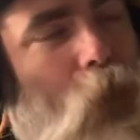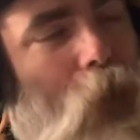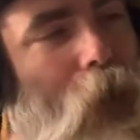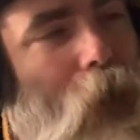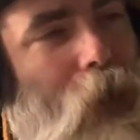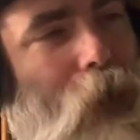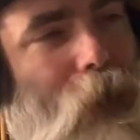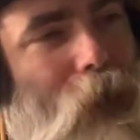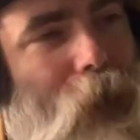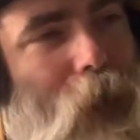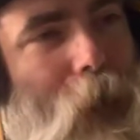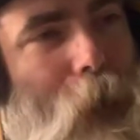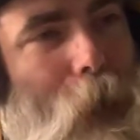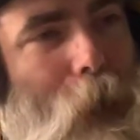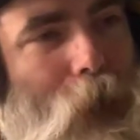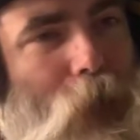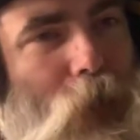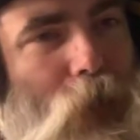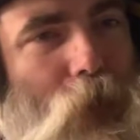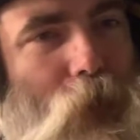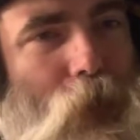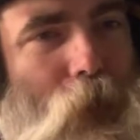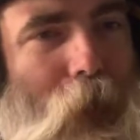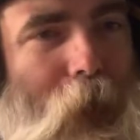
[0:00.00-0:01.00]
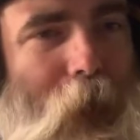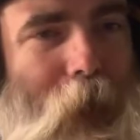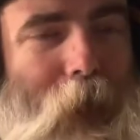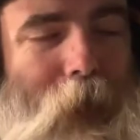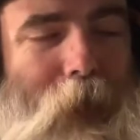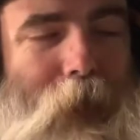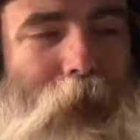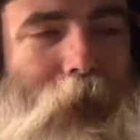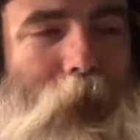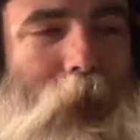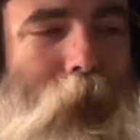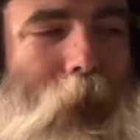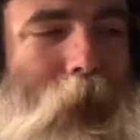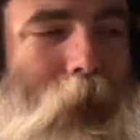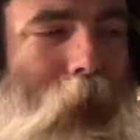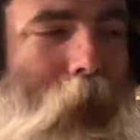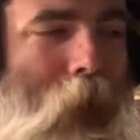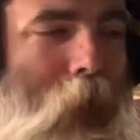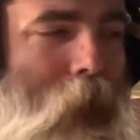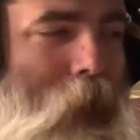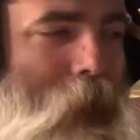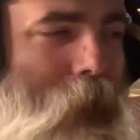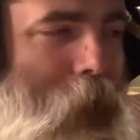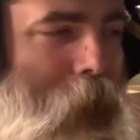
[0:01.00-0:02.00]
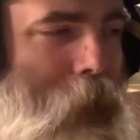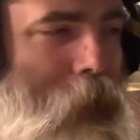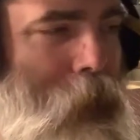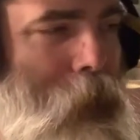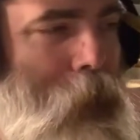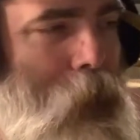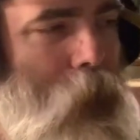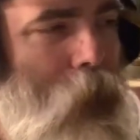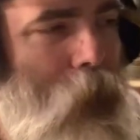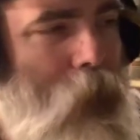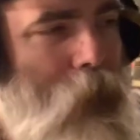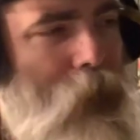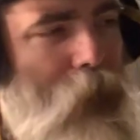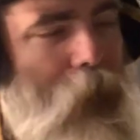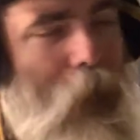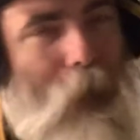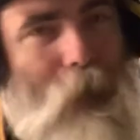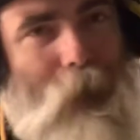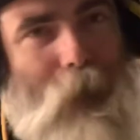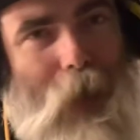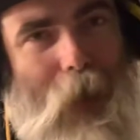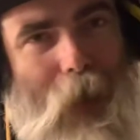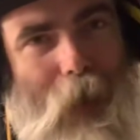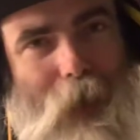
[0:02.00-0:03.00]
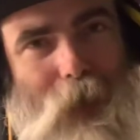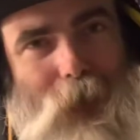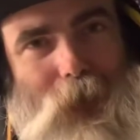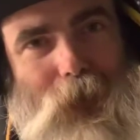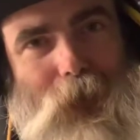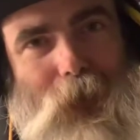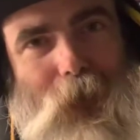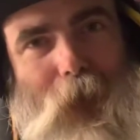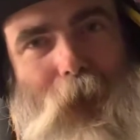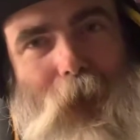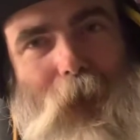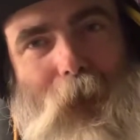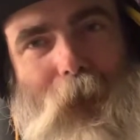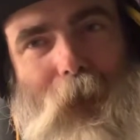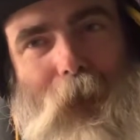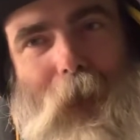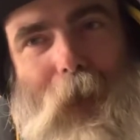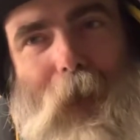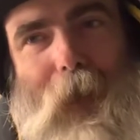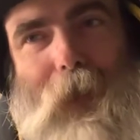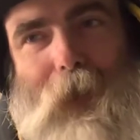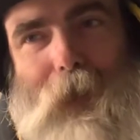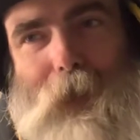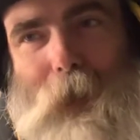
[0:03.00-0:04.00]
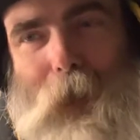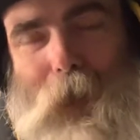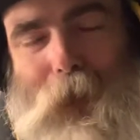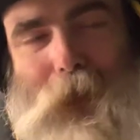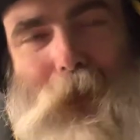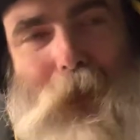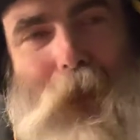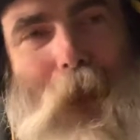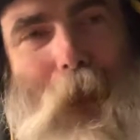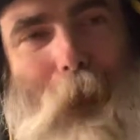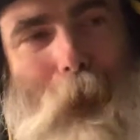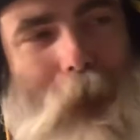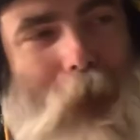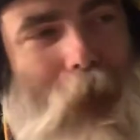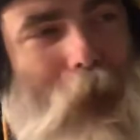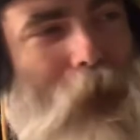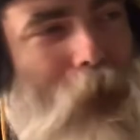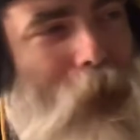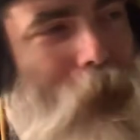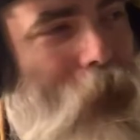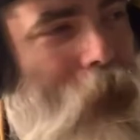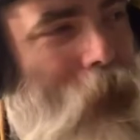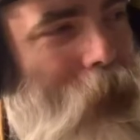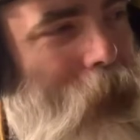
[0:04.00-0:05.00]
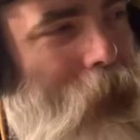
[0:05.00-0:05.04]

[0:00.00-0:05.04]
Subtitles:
I'll develop a screen for life prototype decks out of my shop here,